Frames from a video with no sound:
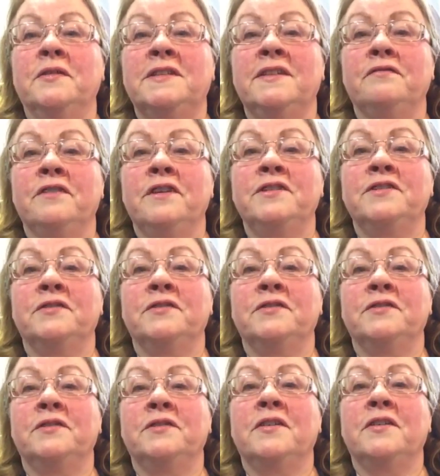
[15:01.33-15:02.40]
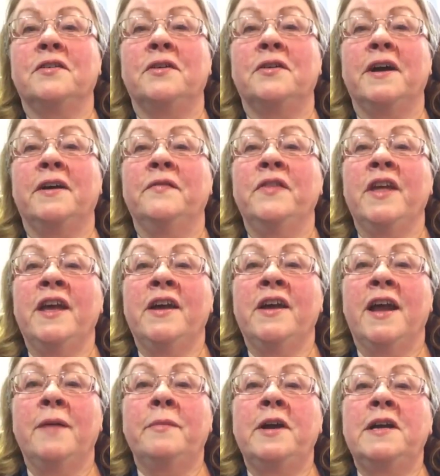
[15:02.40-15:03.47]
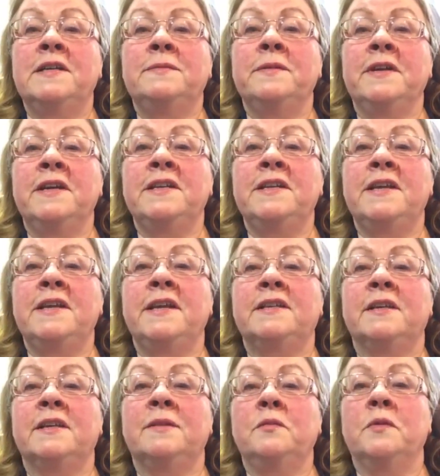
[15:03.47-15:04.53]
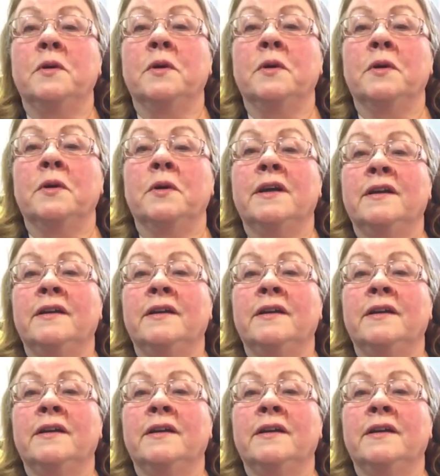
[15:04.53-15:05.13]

in the freezer to thaw out, and my husband can take some to work.